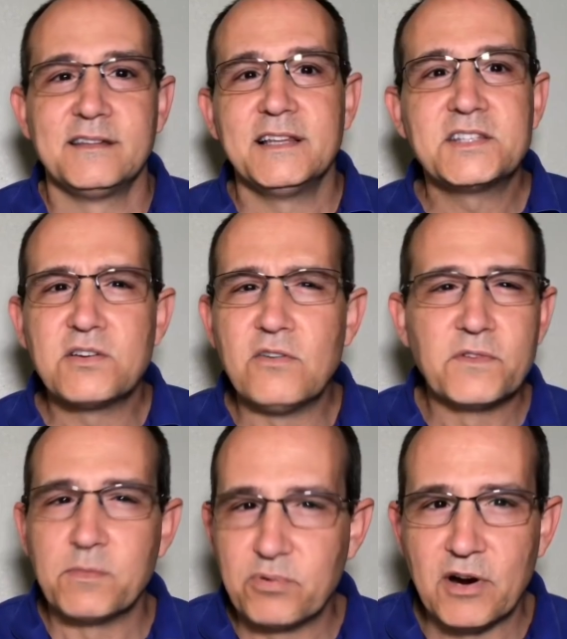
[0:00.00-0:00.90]
Let's go
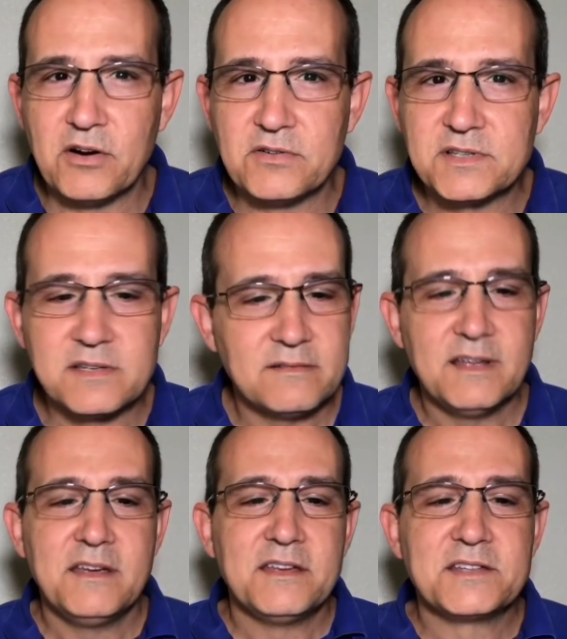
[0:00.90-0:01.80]
over the pros.
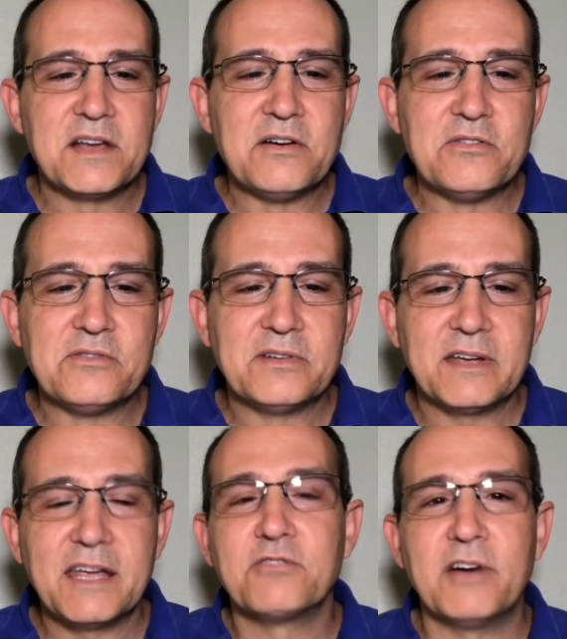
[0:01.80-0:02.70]
So
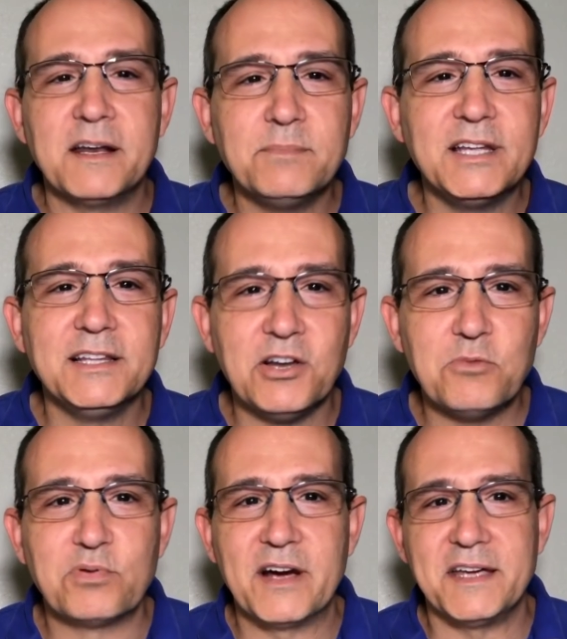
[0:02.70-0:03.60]
incredibly
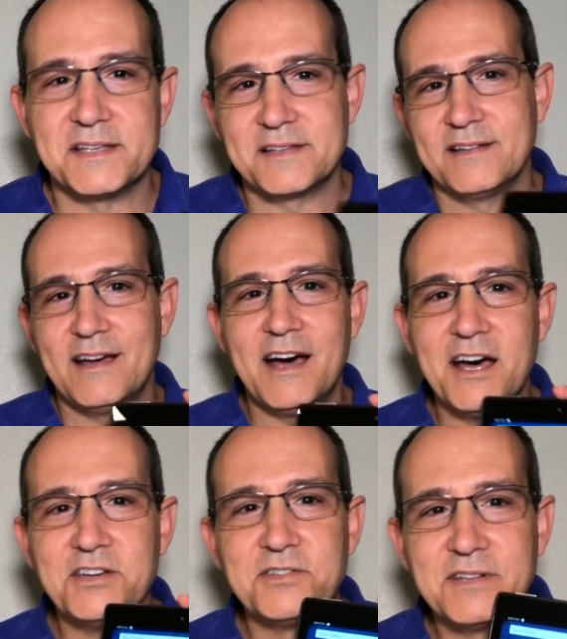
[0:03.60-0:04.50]
low price,
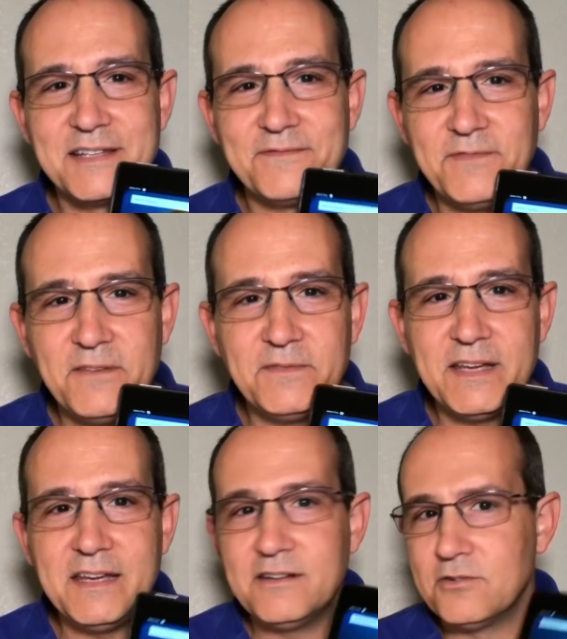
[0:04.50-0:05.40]

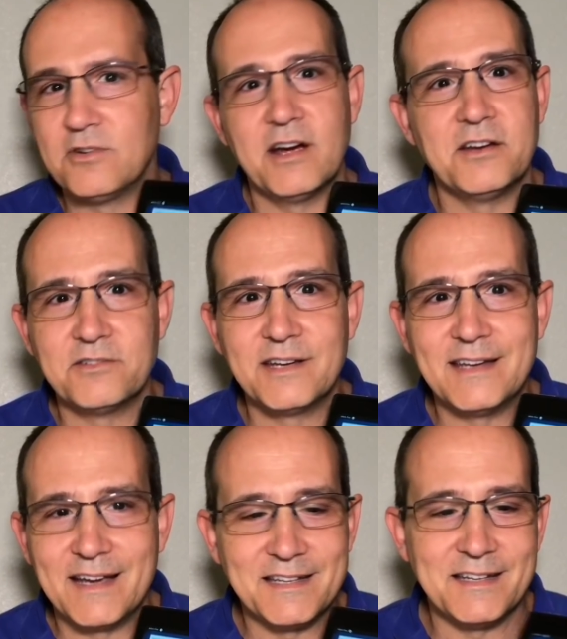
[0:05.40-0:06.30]
$150 or
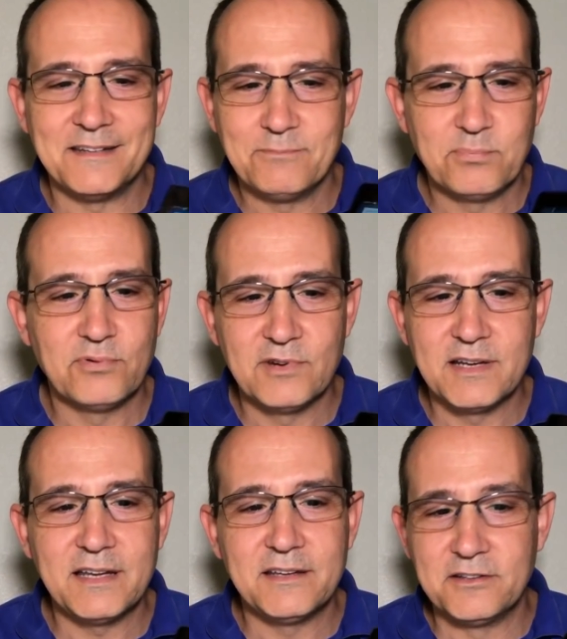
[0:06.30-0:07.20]
$190.
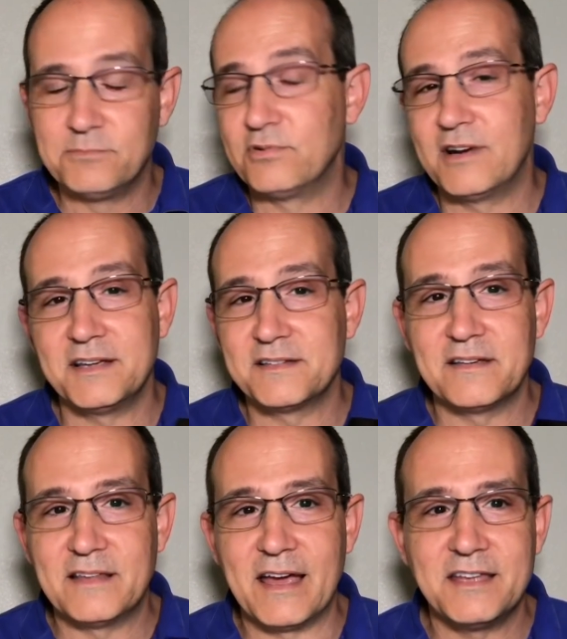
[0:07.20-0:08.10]
Pretty good price
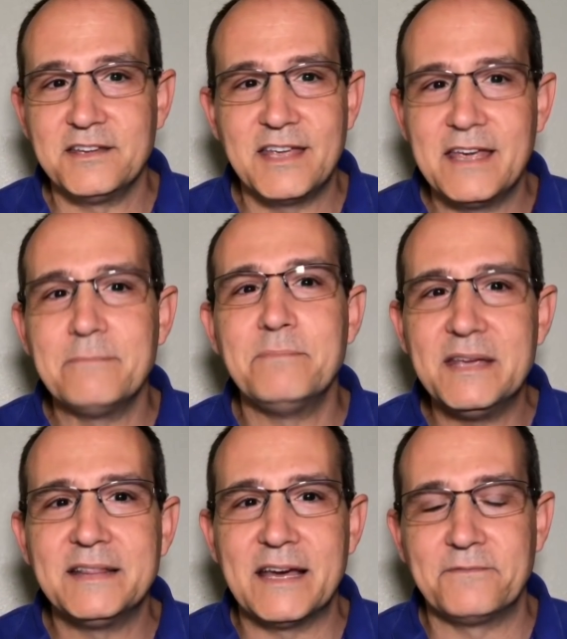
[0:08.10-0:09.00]
on that. You can't
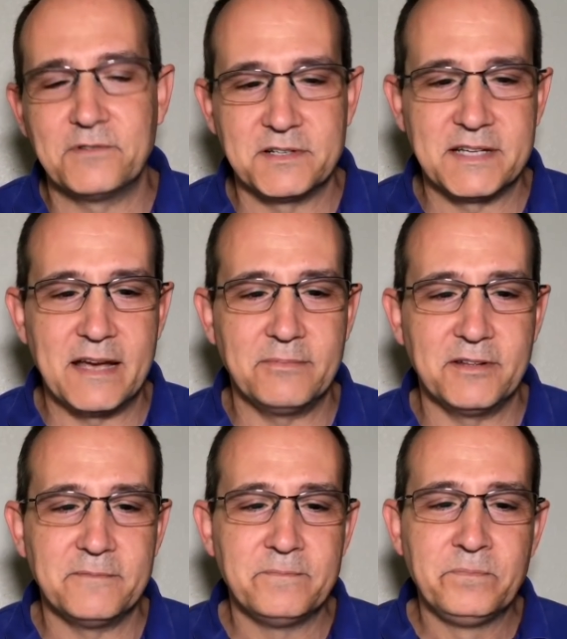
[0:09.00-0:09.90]
beat that for a tablet.